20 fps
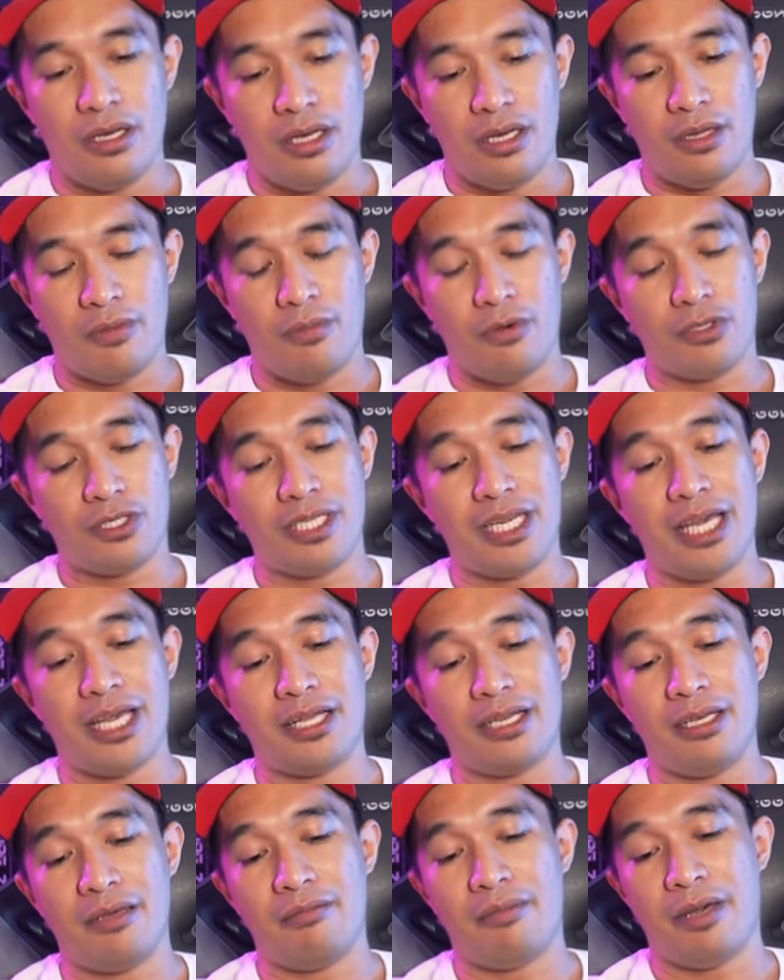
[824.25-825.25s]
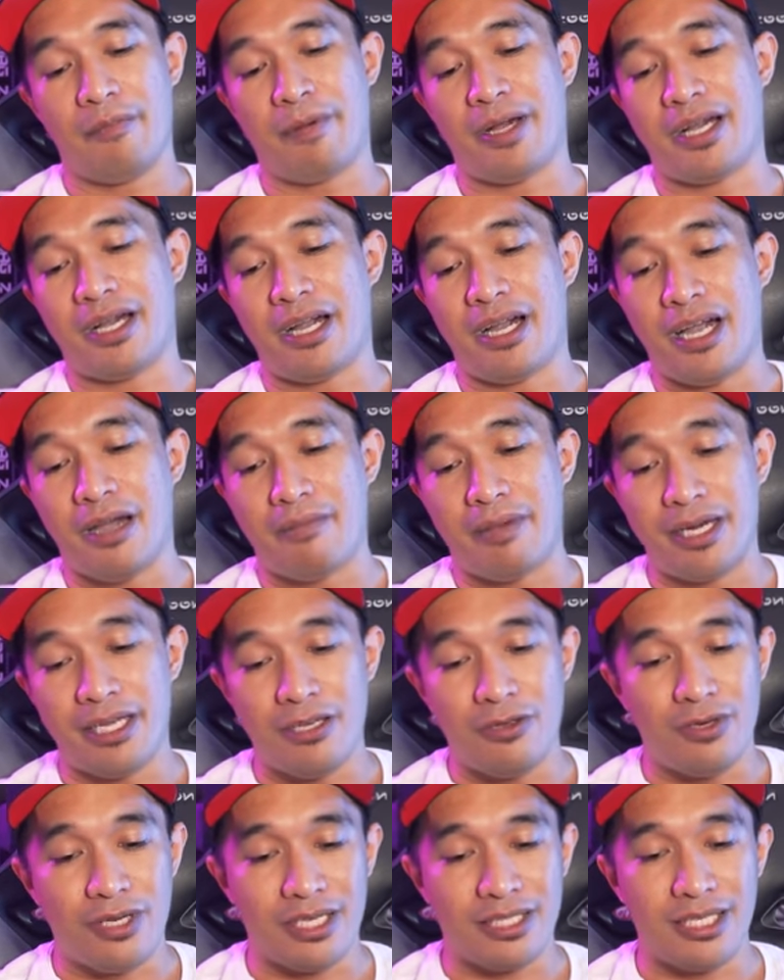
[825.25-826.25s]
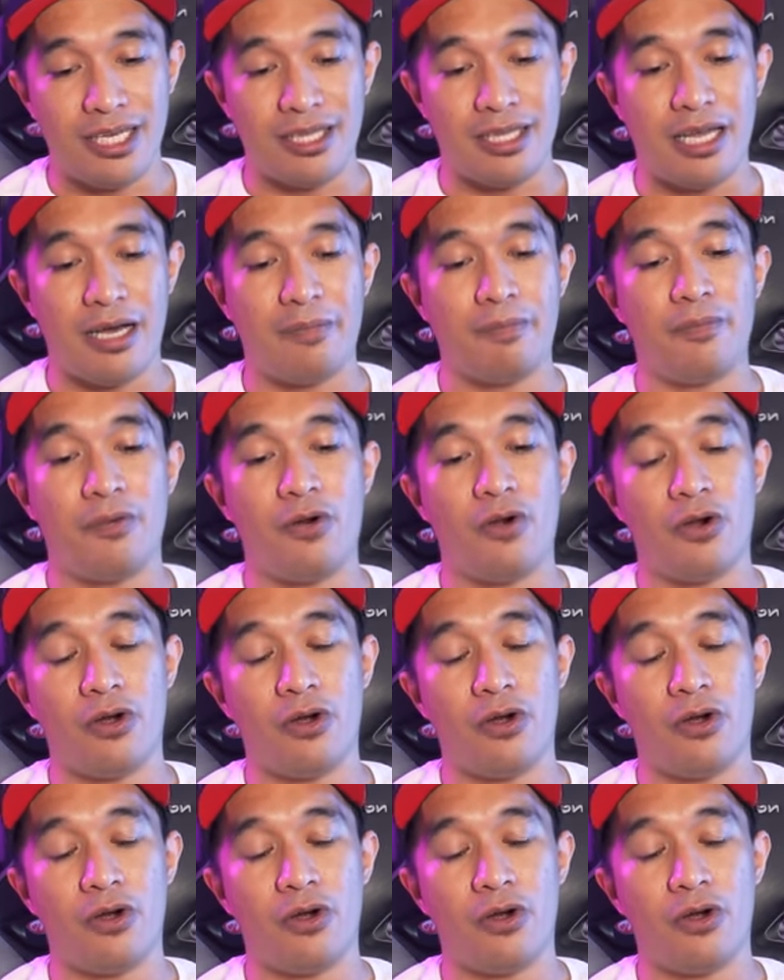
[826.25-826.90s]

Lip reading: And most likely, may pagkakamali yung nag-setup.